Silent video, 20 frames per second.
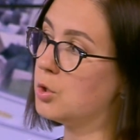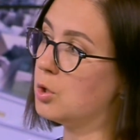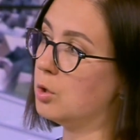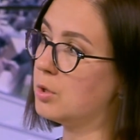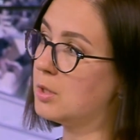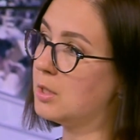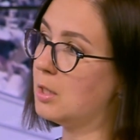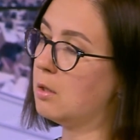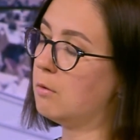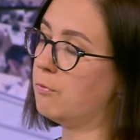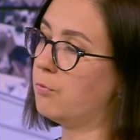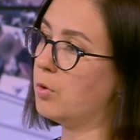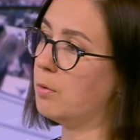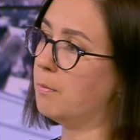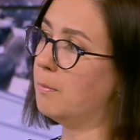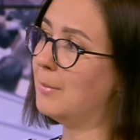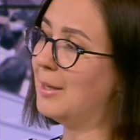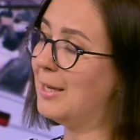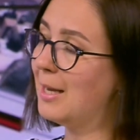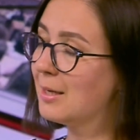So starting
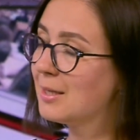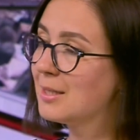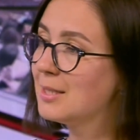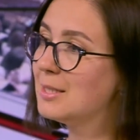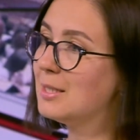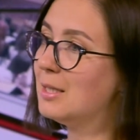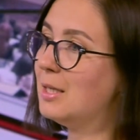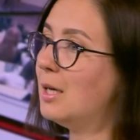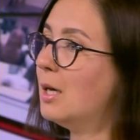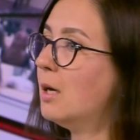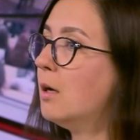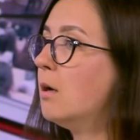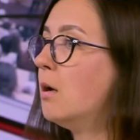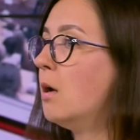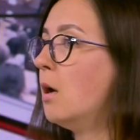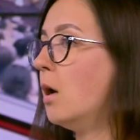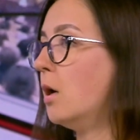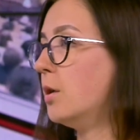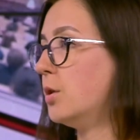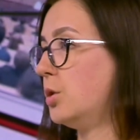from next year,
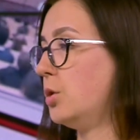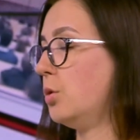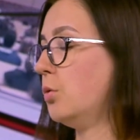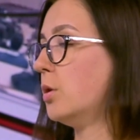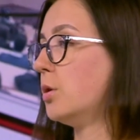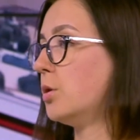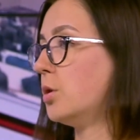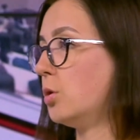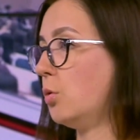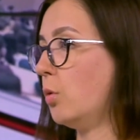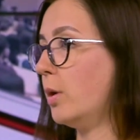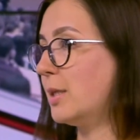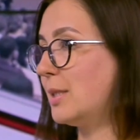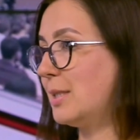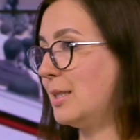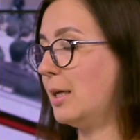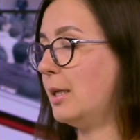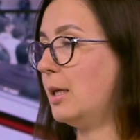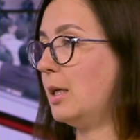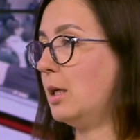students who are
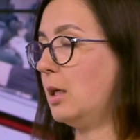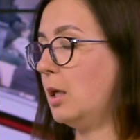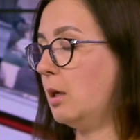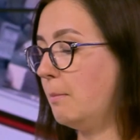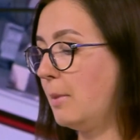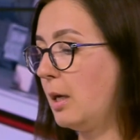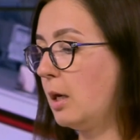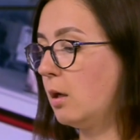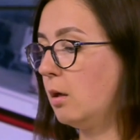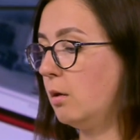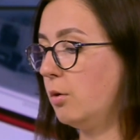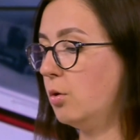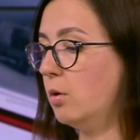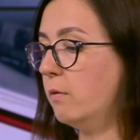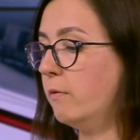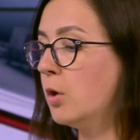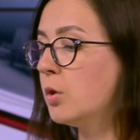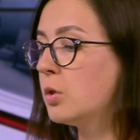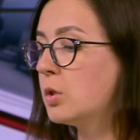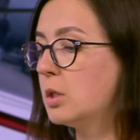studying in medical
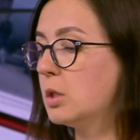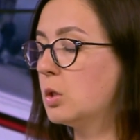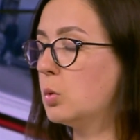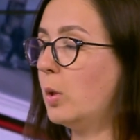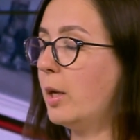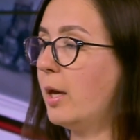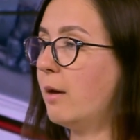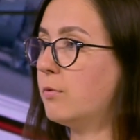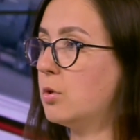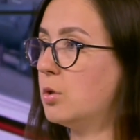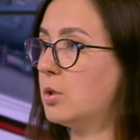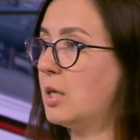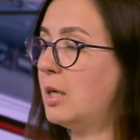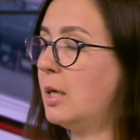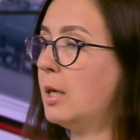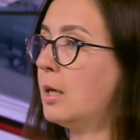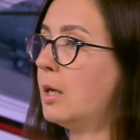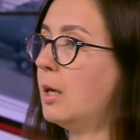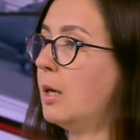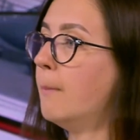universities will have to
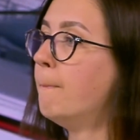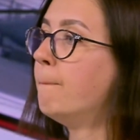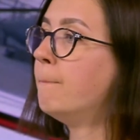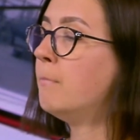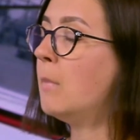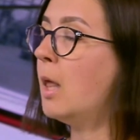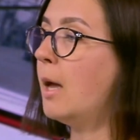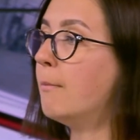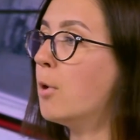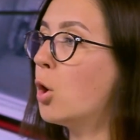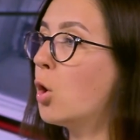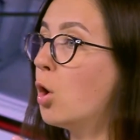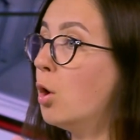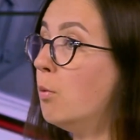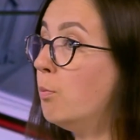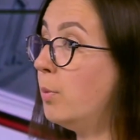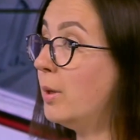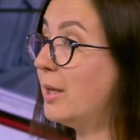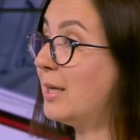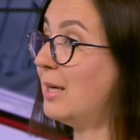take a more
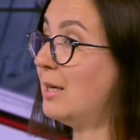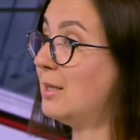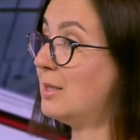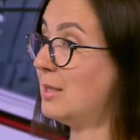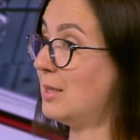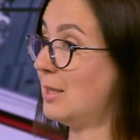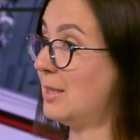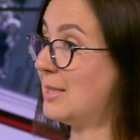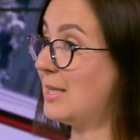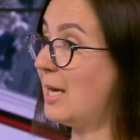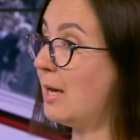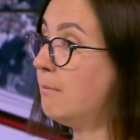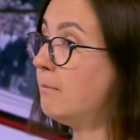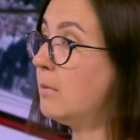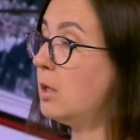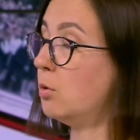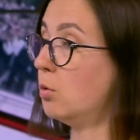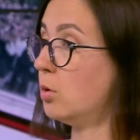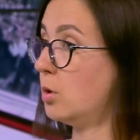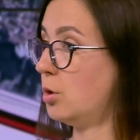complicated exam
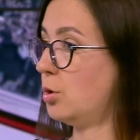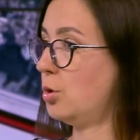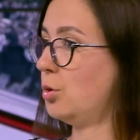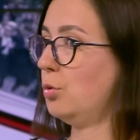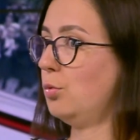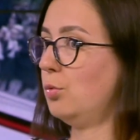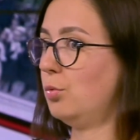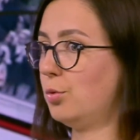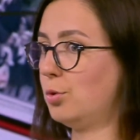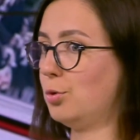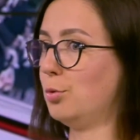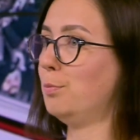in order to